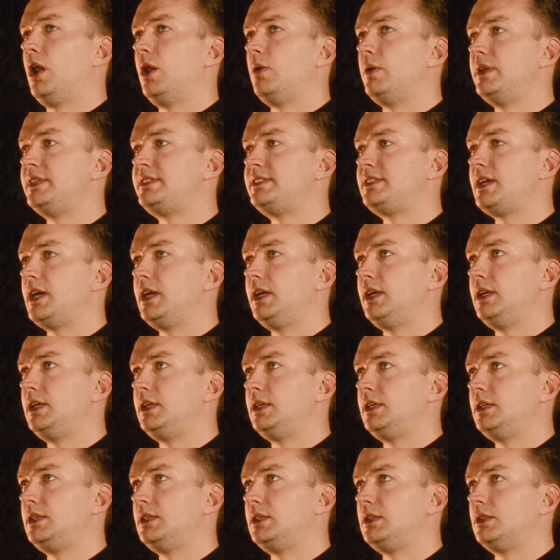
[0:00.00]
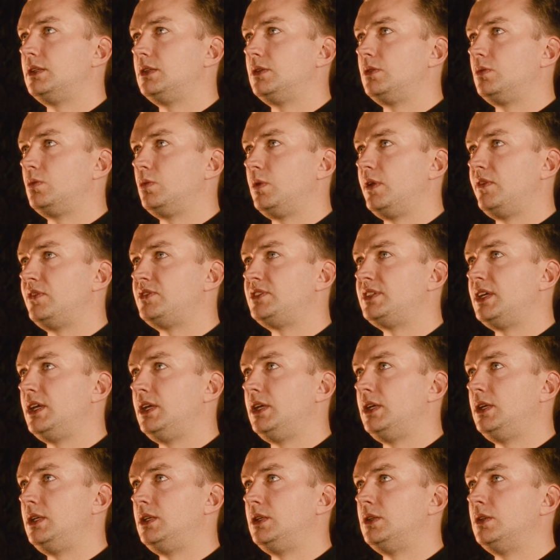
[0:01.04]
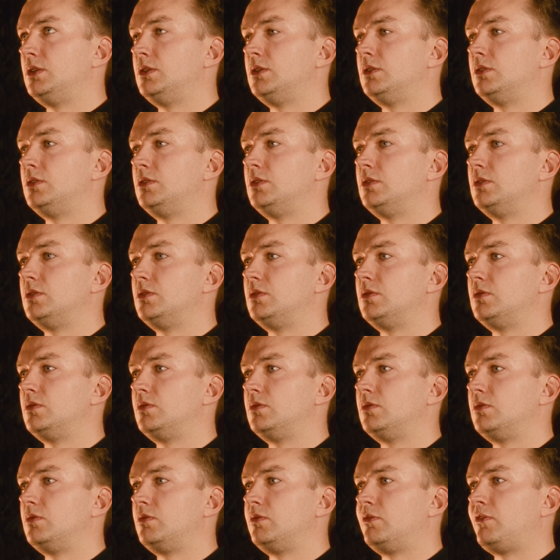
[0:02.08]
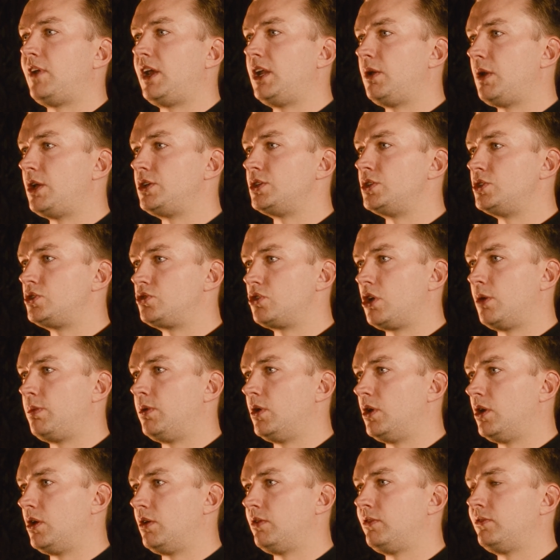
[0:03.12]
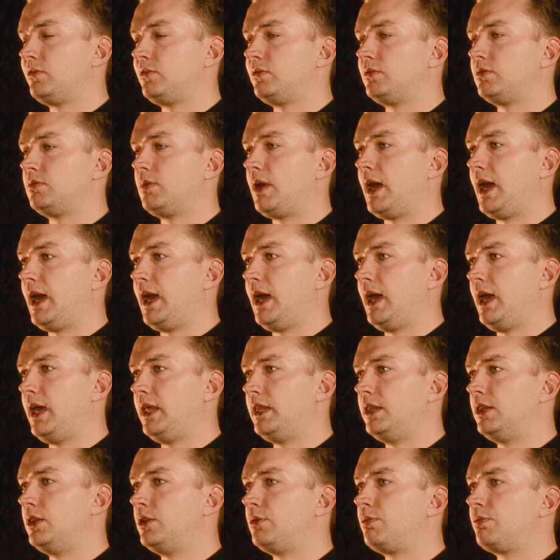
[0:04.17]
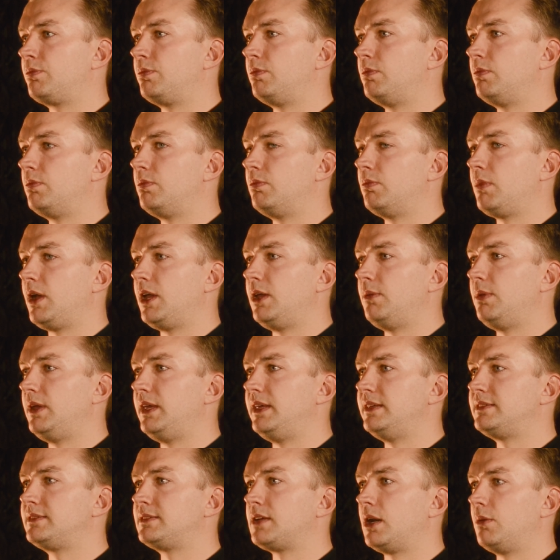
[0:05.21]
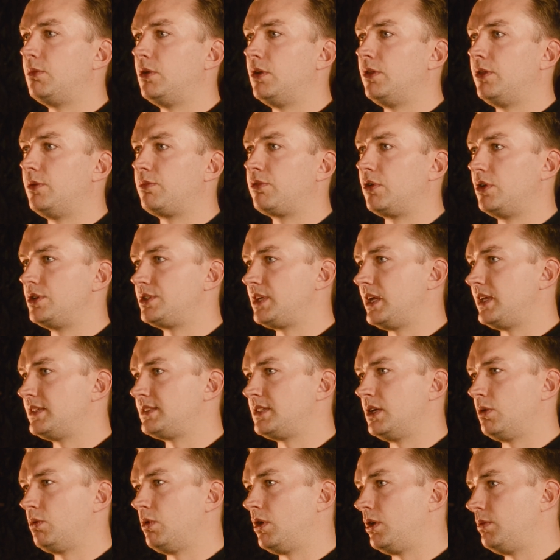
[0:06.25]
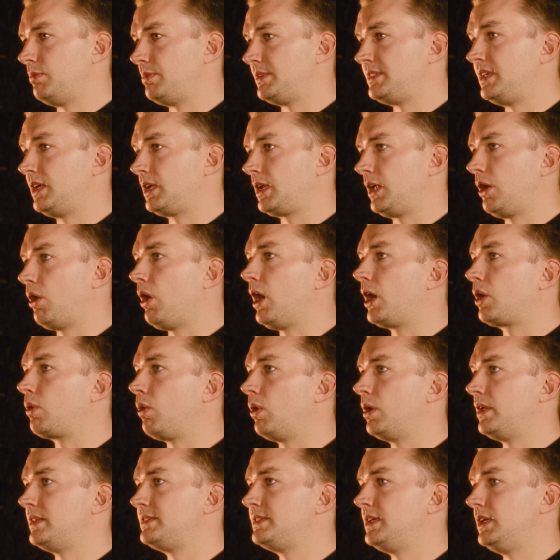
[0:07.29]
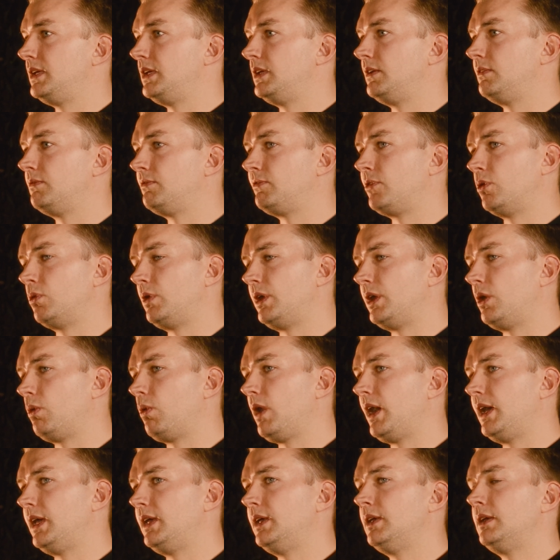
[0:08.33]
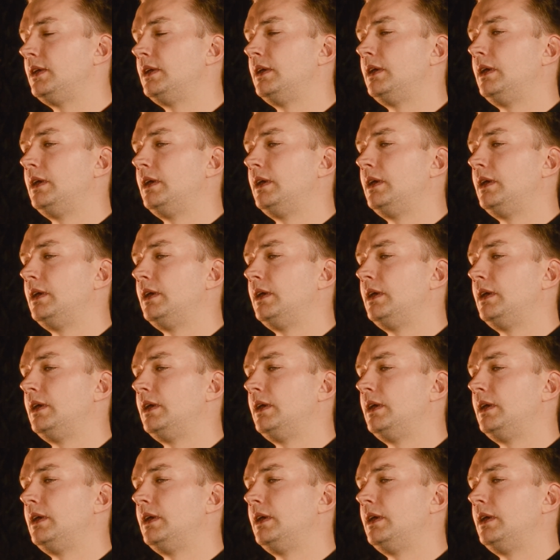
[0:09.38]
I would say we've seen valuations drop off and maybe some of the projects that weren't particularly high quality falling away.